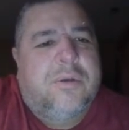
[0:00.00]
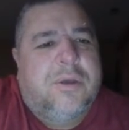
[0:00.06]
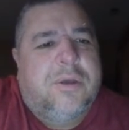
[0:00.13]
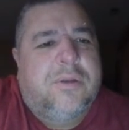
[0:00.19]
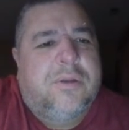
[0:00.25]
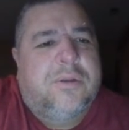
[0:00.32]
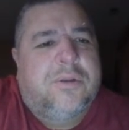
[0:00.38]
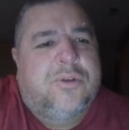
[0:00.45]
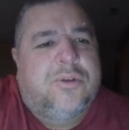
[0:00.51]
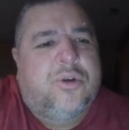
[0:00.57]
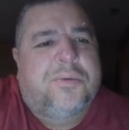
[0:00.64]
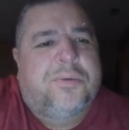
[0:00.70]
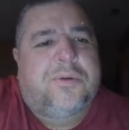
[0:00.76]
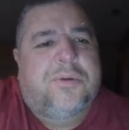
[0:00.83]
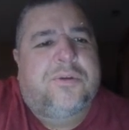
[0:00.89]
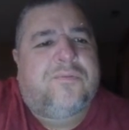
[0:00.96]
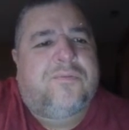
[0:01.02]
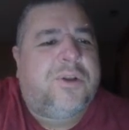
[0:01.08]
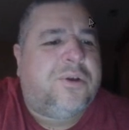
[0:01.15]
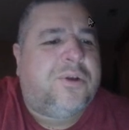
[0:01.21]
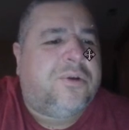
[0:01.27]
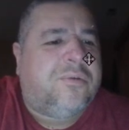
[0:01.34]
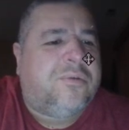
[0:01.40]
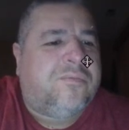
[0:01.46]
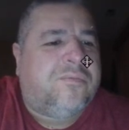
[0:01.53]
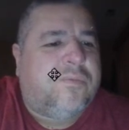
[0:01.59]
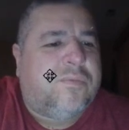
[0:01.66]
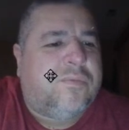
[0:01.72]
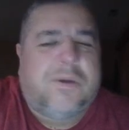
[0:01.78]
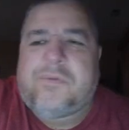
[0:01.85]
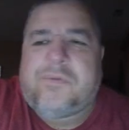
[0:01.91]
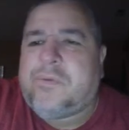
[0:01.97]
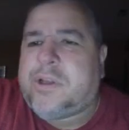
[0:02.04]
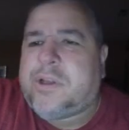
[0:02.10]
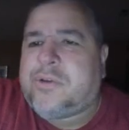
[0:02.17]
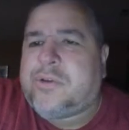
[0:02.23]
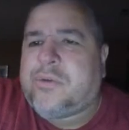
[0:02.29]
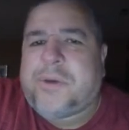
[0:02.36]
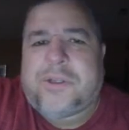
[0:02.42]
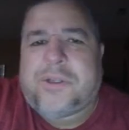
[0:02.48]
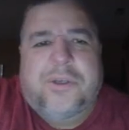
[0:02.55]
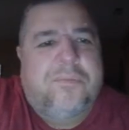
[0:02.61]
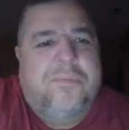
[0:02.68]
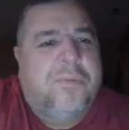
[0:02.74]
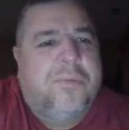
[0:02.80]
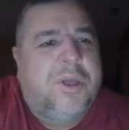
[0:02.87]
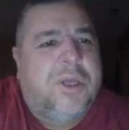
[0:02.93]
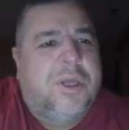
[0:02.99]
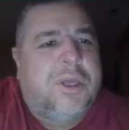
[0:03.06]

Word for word: in the description of this video if you want to join my team.